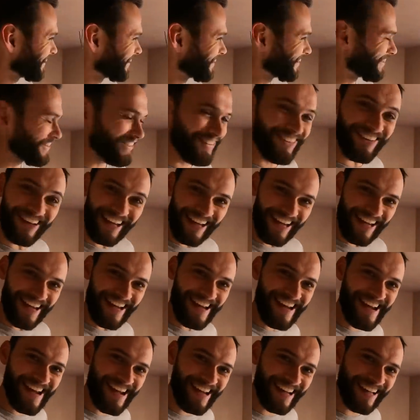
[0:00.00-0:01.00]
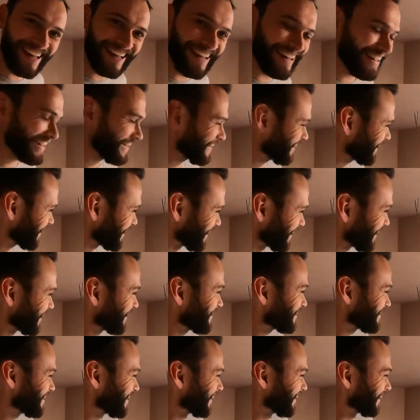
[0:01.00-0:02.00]
Louis oh.
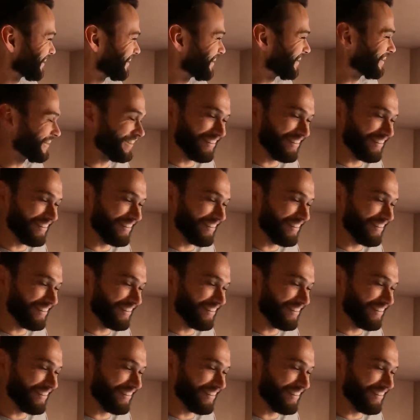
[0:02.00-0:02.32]
gets to